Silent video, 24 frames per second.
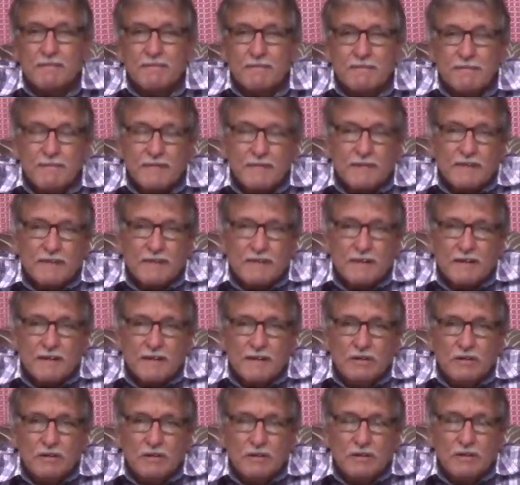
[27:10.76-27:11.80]

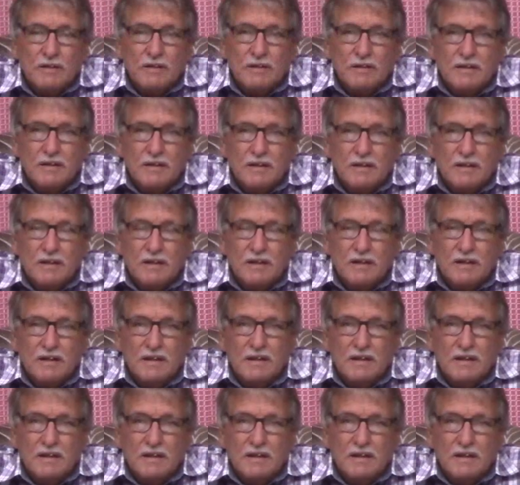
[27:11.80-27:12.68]
Nobody speaks.